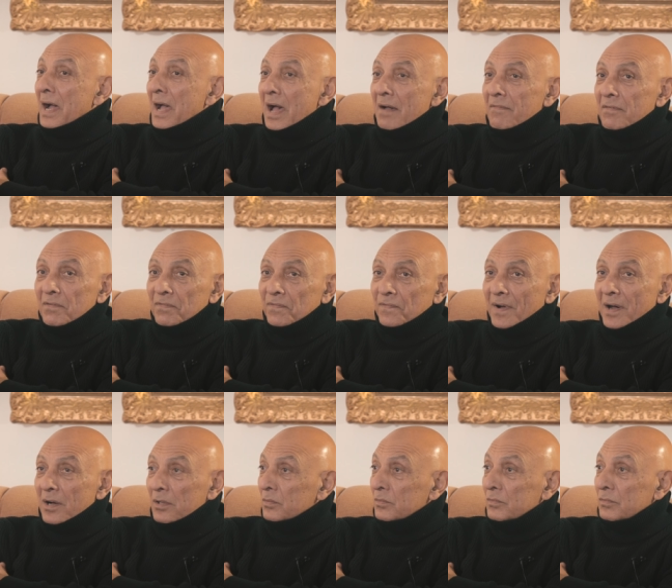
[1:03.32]
I haven't
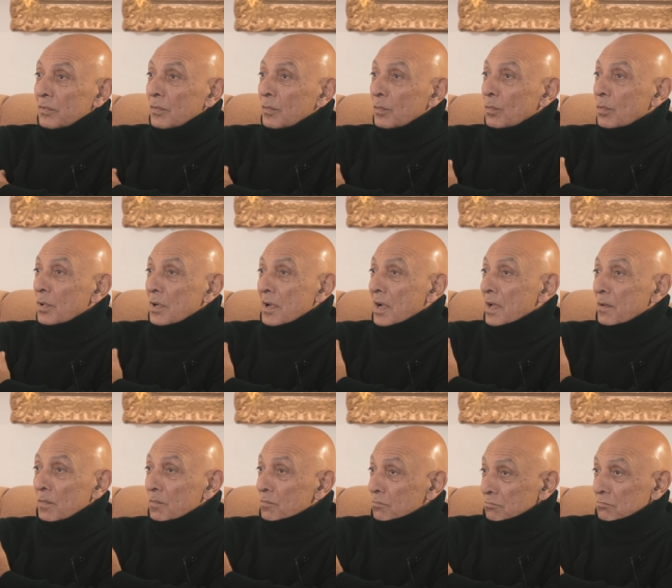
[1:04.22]
found one
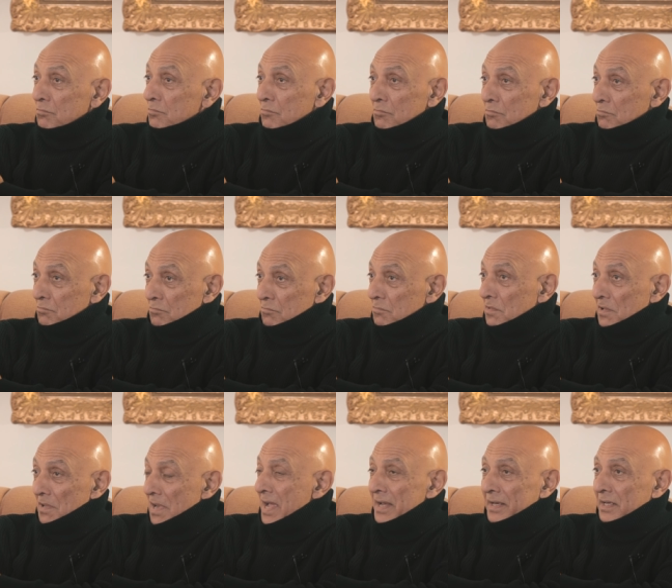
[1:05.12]
I
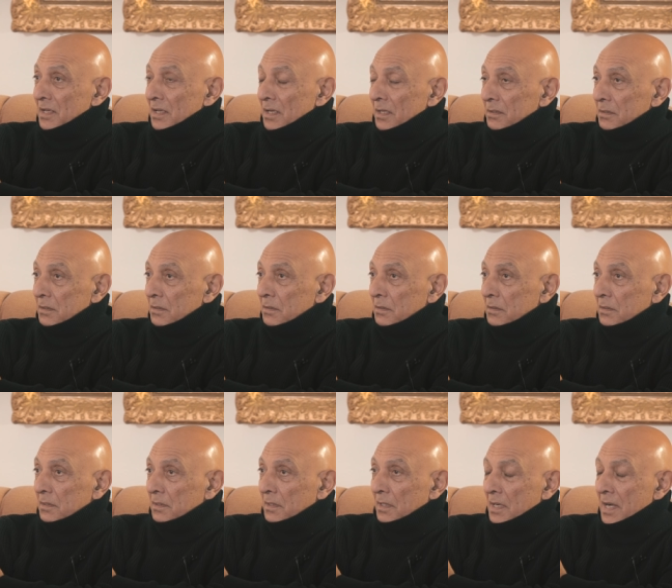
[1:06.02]
like yet.
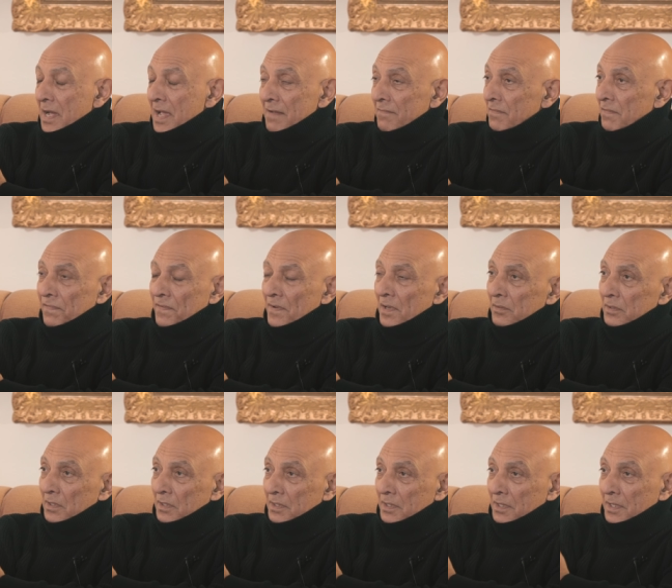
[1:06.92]
I haven't
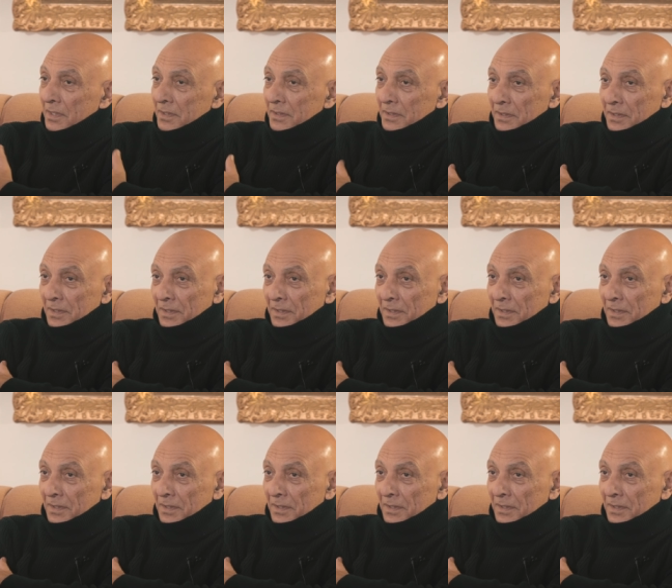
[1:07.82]
found it yet."